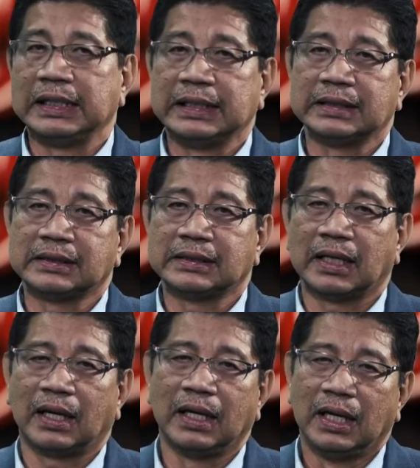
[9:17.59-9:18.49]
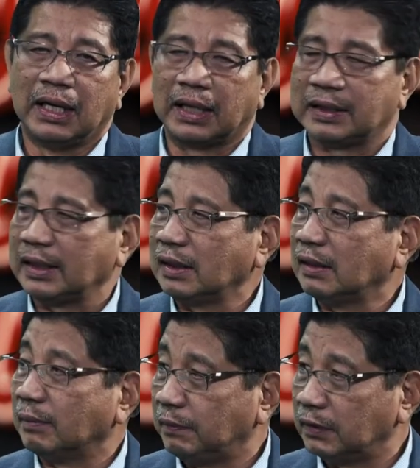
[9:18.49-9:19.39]
He is. Uh, I think year,
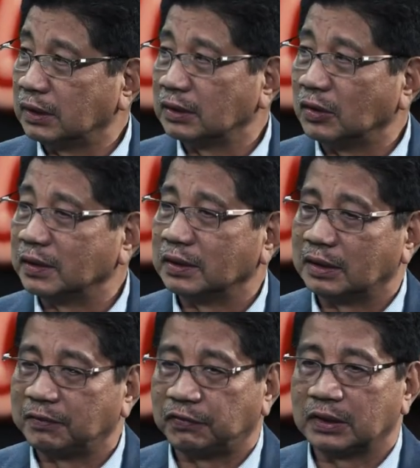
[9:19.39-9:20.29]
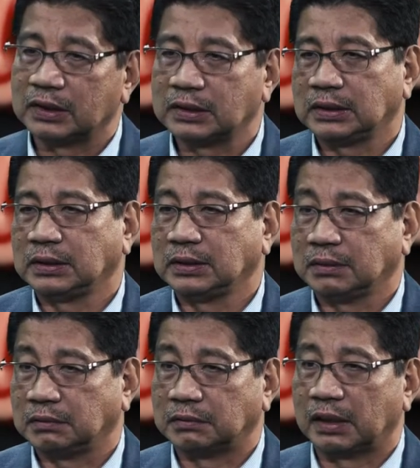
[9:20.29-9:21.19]
the yeah. first on the first
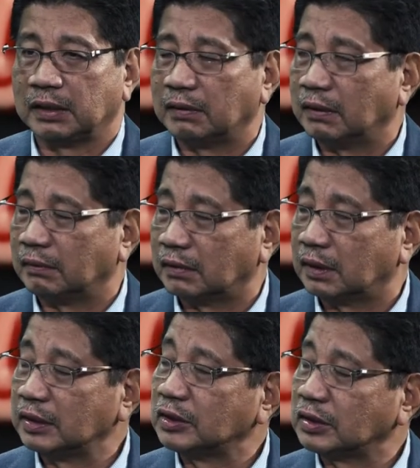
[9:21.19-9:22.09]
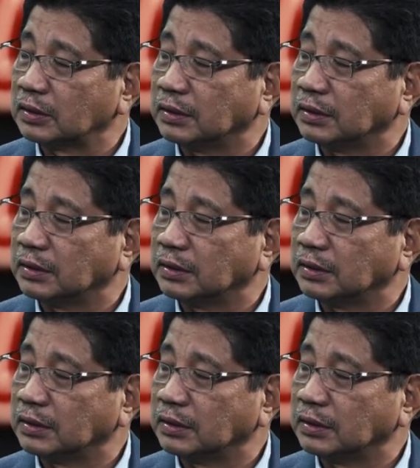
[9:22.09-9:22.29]
runner, uh, runner mm.